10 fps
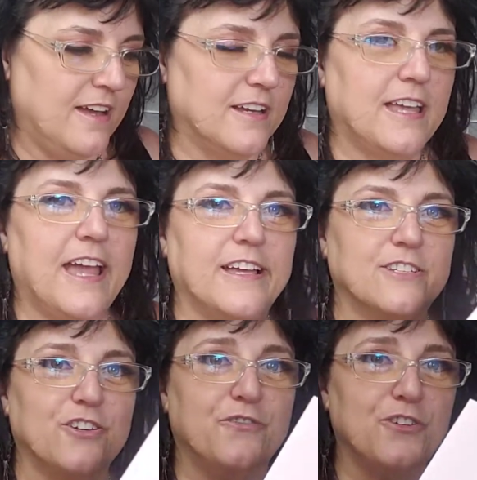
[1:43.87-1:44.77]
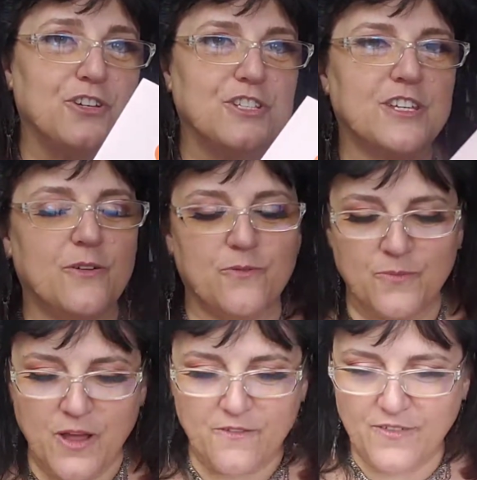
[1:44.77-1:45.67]
Okay, so first,
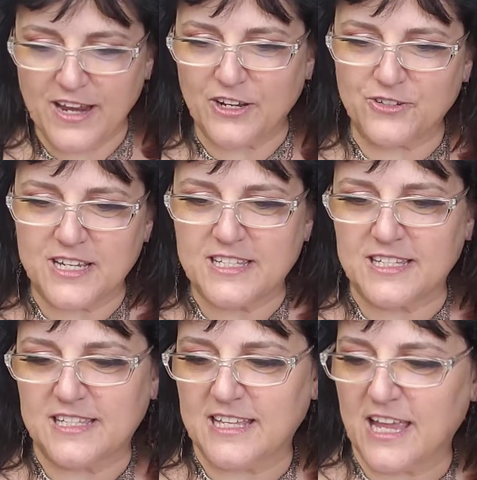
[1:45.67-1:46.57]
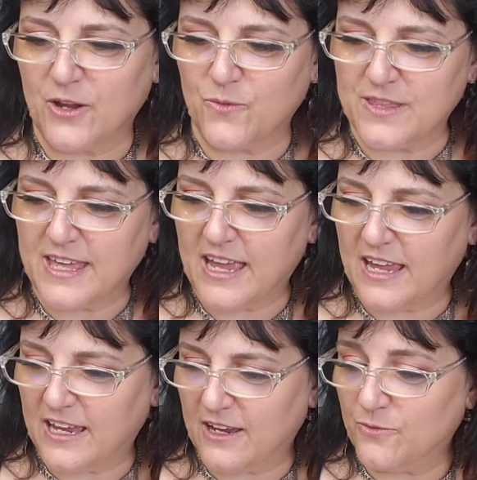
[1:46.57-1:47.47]
VineOh does this thing where
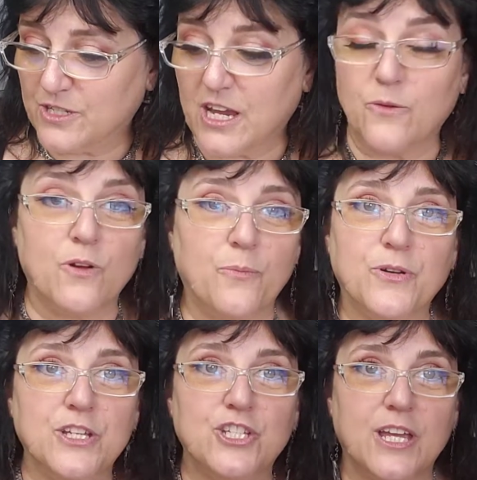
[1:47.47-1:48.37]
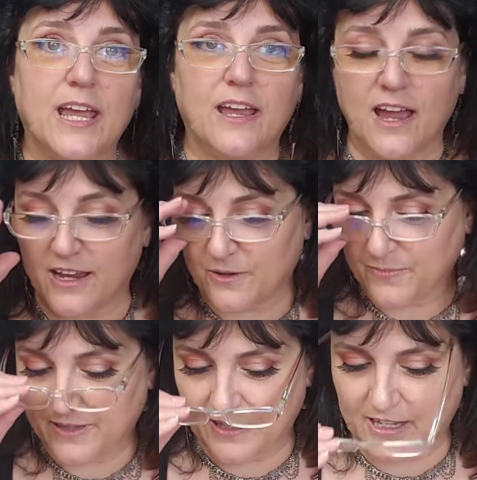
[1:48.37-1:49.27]
which I appreciate. I
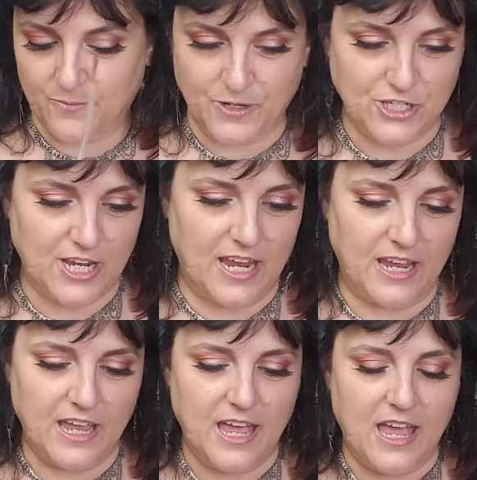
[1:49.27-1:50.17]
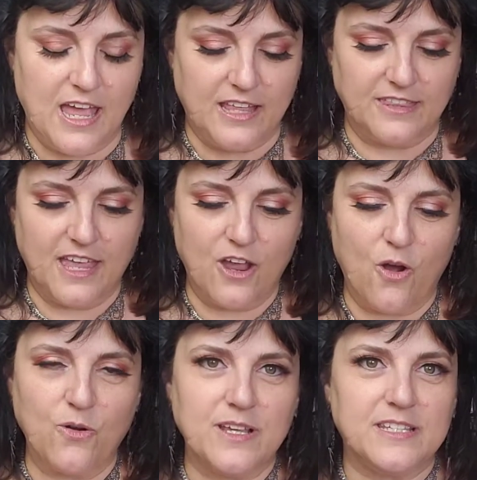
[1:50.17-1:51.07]
completely appreciate. They
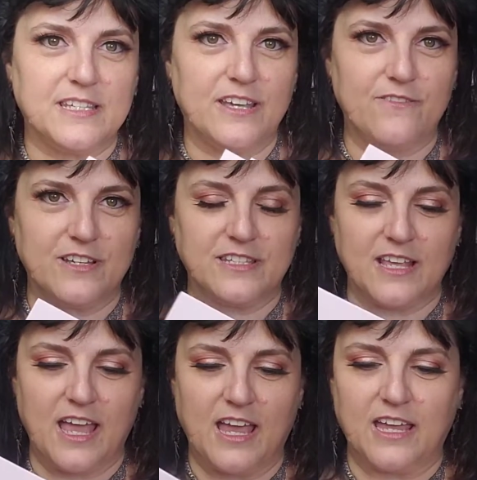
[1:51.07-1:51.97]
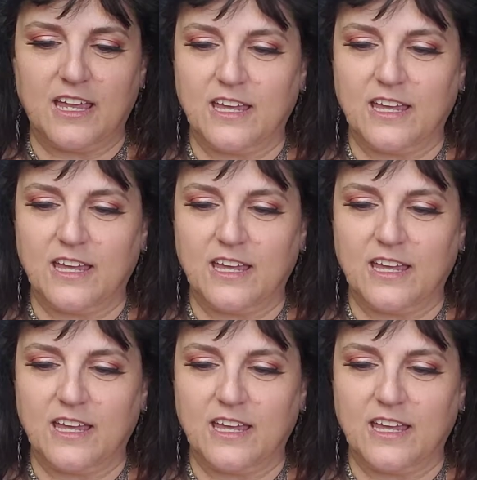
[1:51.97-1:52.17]
always give us like